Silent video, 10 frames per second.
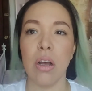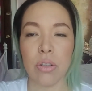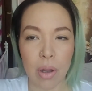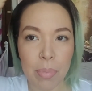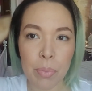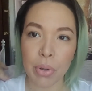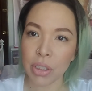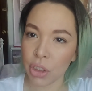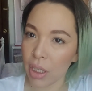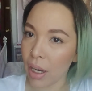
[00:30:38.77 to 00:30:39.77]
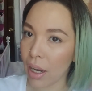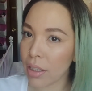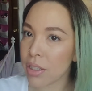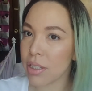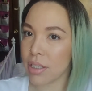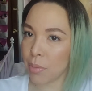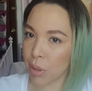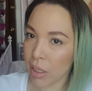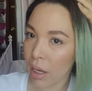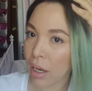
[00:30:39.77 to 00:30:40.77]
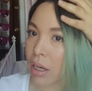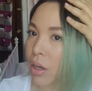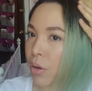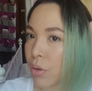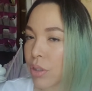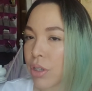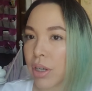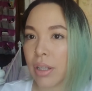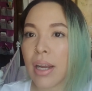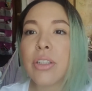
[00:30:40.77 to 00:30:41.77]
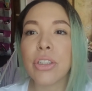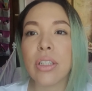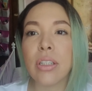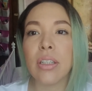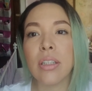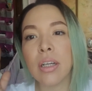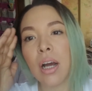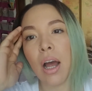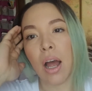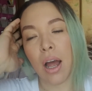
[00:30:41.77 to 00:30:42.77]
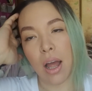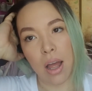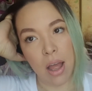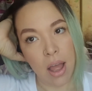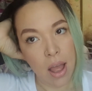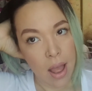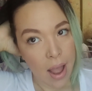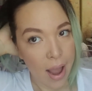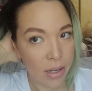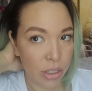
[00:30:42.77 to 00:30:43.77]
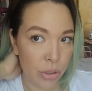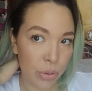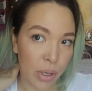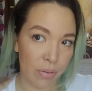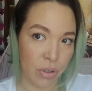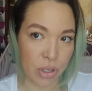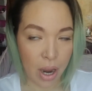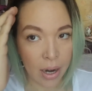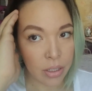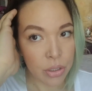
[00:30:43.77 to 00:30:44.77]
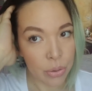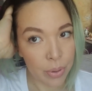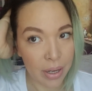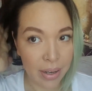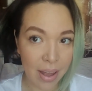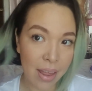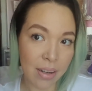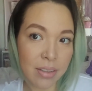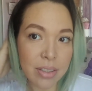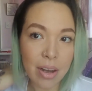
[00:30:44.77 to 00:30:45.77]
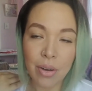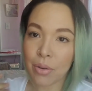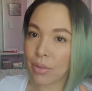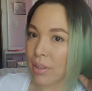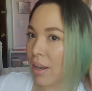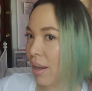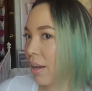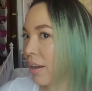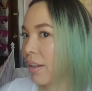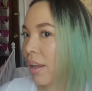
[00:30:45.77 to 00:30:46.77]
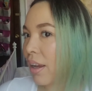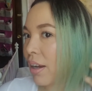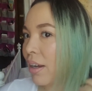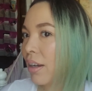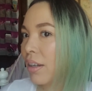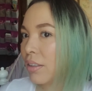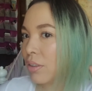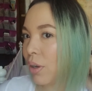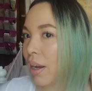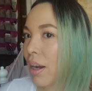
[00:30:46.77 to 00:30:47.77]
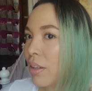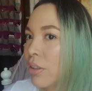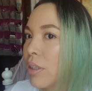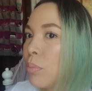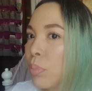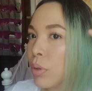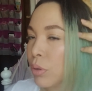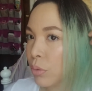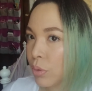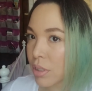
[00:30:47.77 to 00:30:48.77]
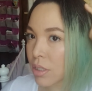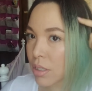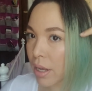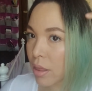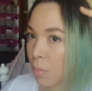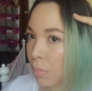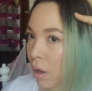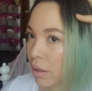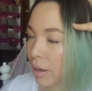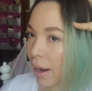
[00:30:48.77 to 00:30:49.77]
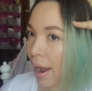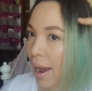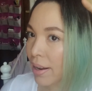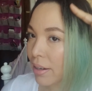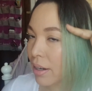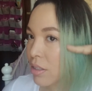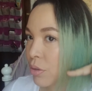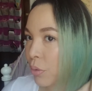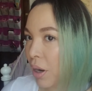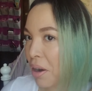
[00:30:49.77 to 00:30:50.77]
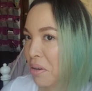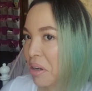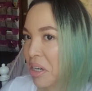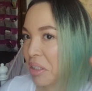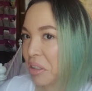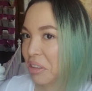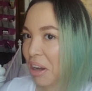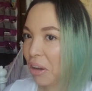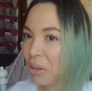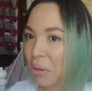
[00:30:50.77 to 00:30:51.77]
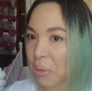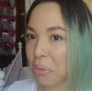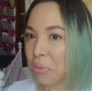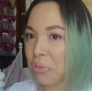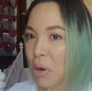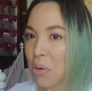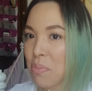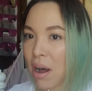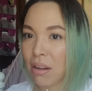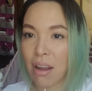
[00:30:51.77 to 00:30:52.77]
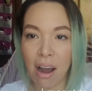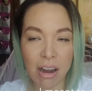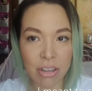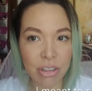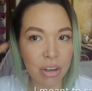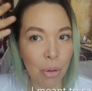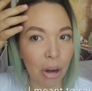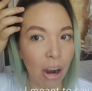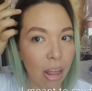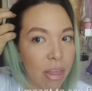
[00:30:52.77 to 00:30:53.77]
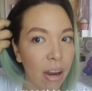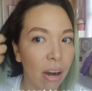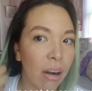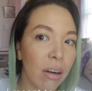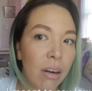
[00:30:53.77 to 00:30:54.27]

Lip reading: so I've been brushing it to stimulate, you know, the circulation and to give shine to it. And so look, like, so I colored it blue. This is like the blonde that I had that has grown out, and it looks like a little faux balayage going on there.